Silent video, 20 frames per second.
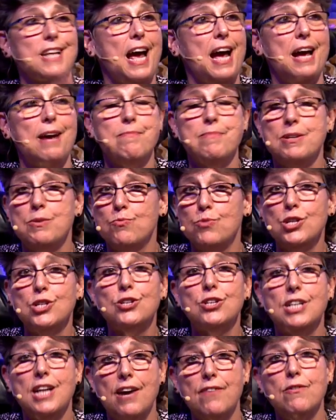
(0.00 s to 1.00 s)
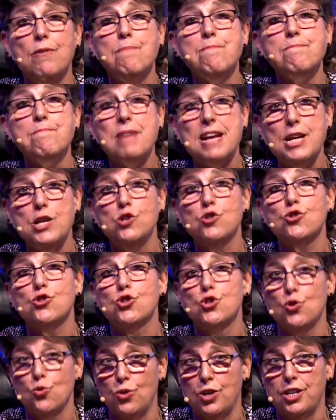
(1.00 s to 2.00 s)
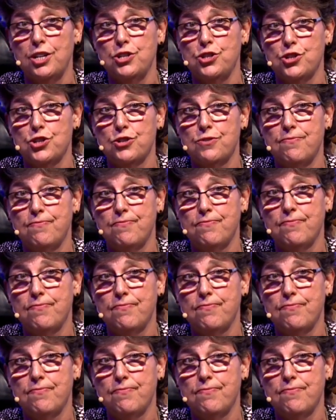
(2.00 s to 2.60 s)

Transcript: I mean, we could have a major shortage.